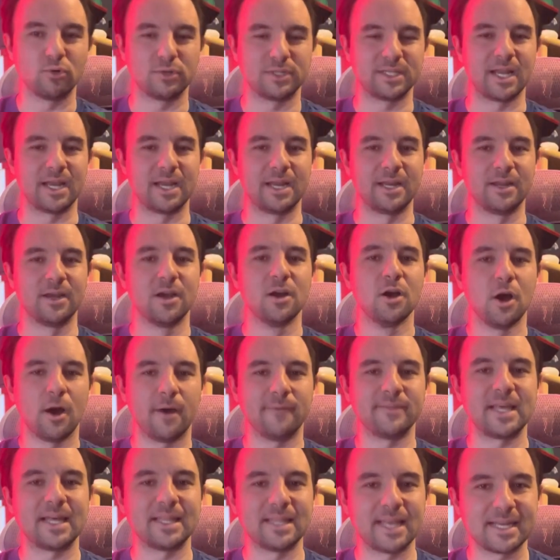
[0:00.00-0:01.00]
stain
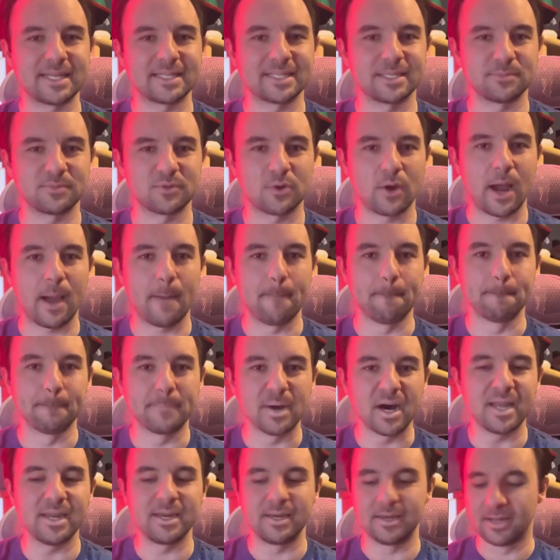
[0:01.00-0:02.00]
of that like and subscribe
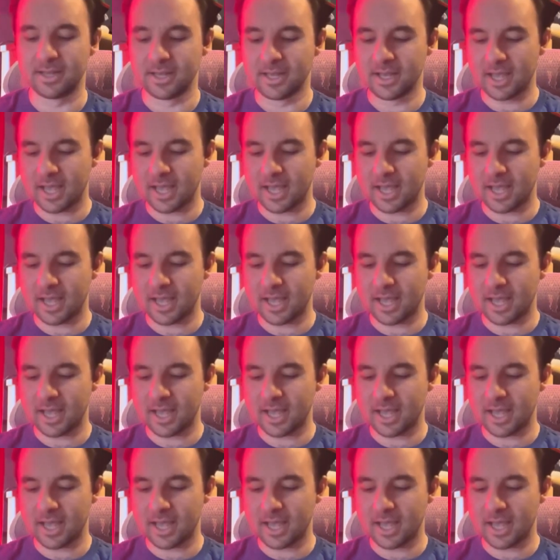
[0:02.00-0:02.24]
button